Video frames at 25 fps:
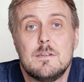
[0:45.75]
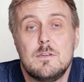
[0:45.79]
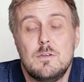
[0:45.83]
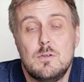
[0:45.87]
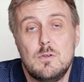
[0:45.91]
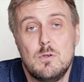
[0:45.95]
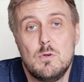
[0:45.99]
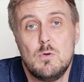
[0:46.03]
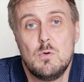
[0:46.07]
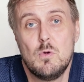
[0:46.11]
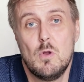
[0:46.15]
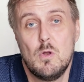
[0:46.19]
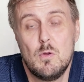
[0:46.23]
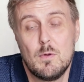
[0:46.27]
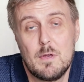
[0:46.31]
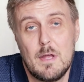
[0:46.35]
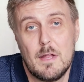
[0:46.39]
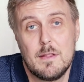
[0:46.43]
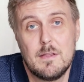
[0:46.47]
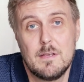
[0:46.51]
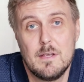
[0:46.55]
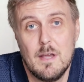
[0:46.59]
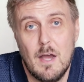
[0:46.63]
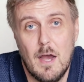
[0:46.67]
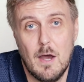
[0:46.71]
you look
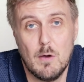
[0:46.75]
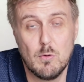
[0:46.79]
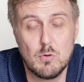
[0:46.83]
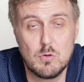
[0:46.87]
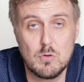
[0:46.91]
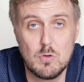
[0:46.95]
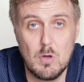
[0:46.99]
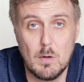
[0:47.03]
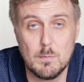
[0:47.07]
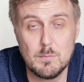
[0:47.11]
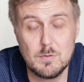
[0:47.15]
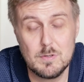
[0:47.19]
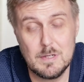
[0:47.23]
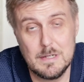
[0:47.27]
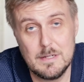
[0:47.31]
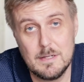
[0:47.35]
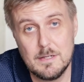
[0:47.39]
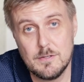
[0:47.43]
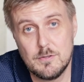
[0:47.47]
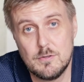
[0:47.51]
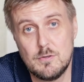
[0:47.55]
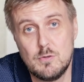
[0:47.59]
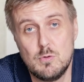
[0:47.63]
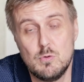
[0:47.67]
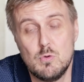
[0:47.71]
at the outcomes in
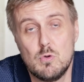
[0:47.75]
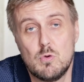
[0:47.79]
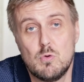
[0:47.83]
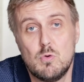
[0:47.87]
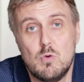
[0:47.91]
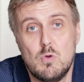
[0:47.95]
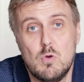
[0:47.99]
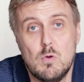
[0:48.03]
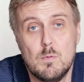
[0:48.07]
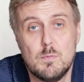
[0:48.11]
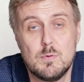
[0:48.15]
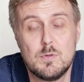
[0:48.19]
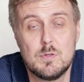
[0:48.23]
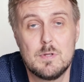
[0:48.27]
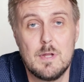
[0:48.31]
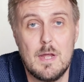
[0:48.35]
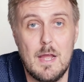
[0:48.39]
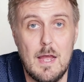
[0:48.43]
these two groups.